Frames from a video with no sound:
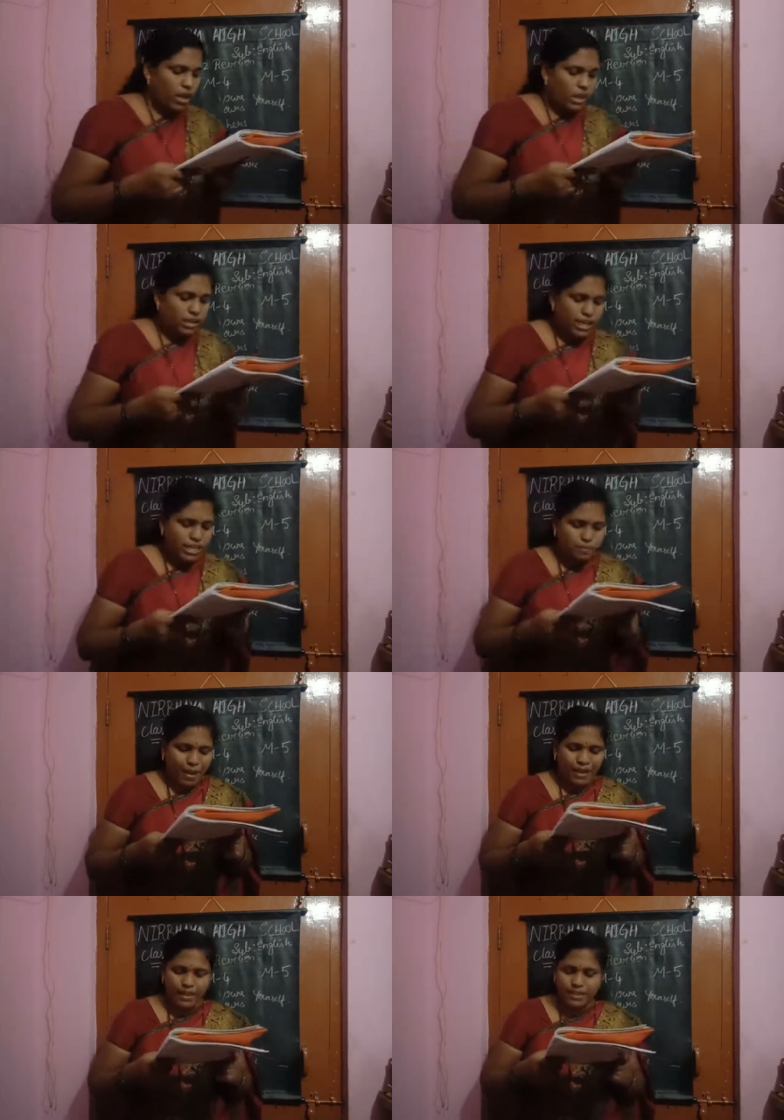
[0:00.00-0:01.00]
This
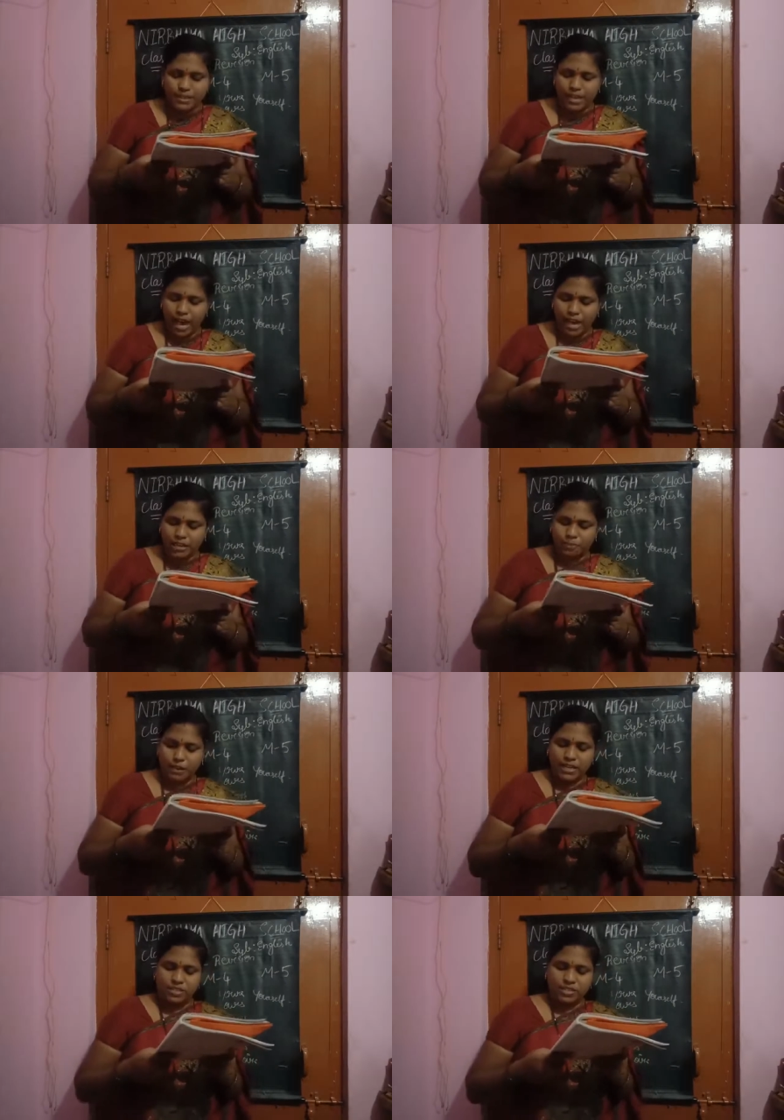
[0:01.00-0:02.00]
pen is dash.
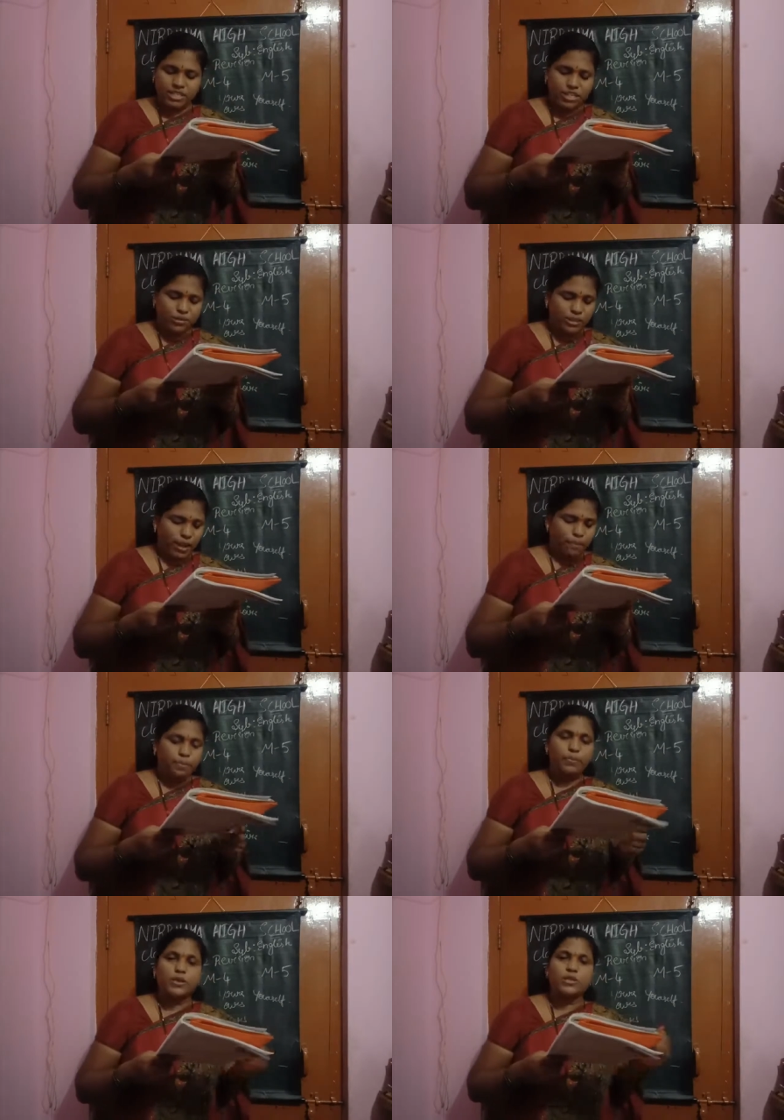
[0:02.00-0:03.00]
Please return to them.
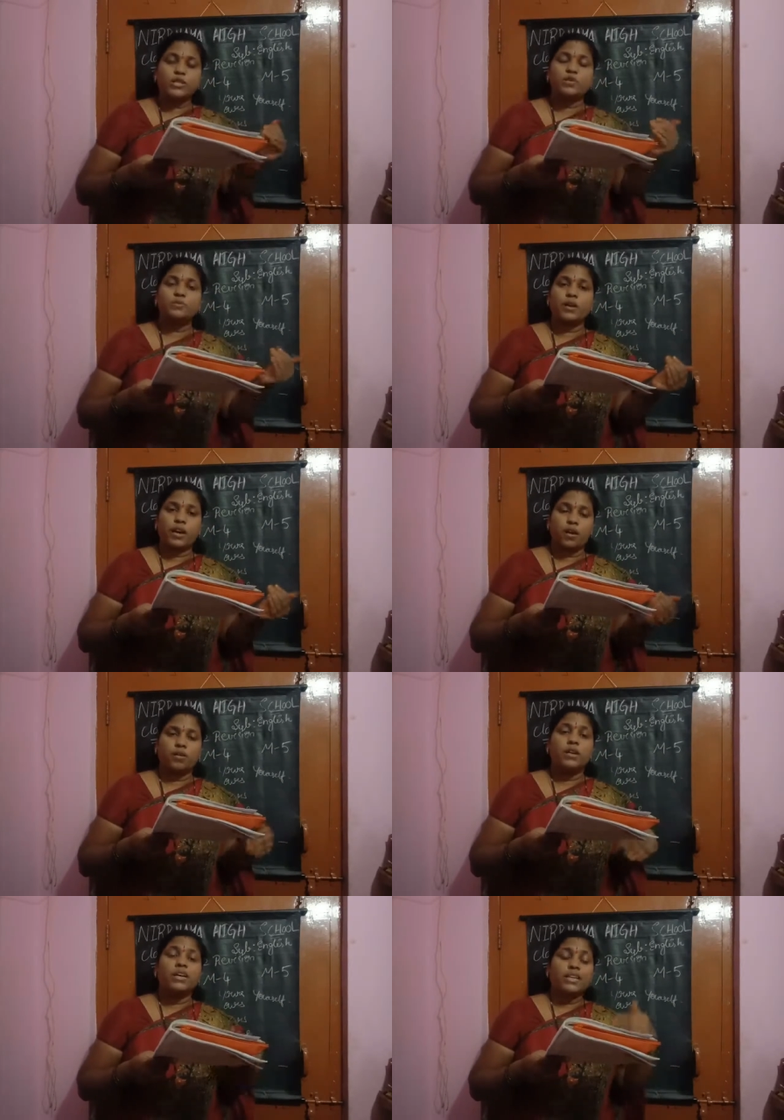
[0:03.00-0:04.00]
Possessive pronoun.
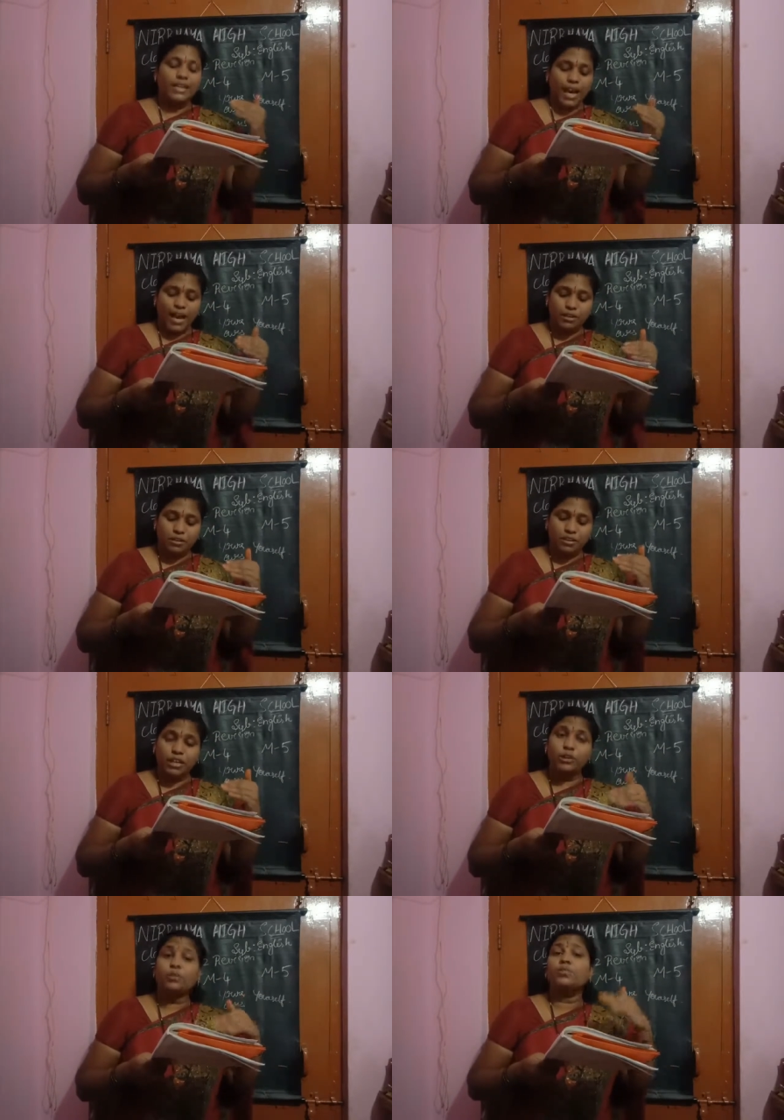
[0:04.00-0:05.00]
Dash
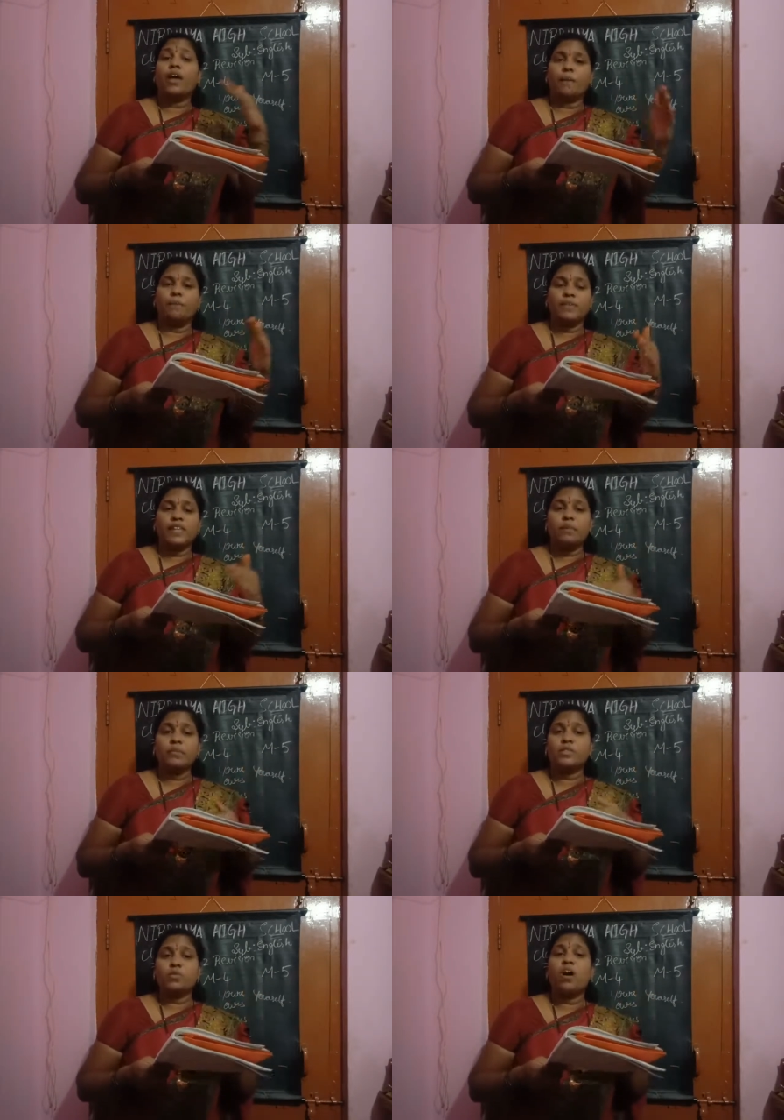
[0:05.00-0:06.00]
return to them. Them
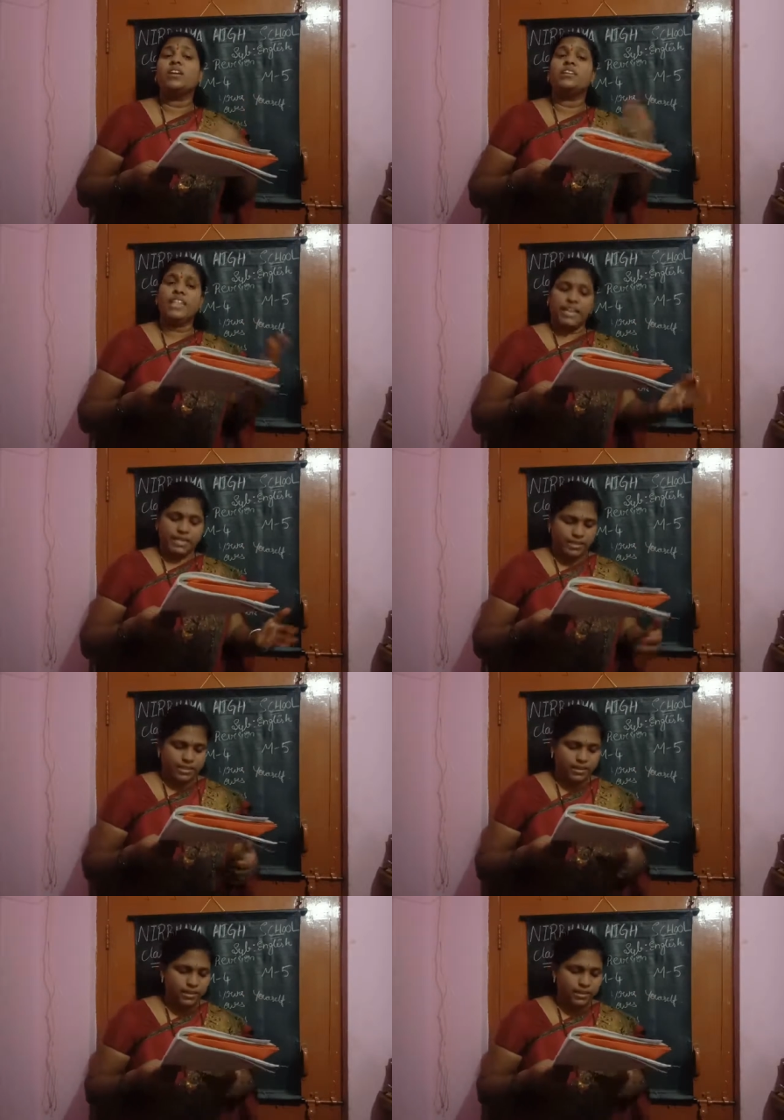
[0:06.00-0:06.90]
means what? This.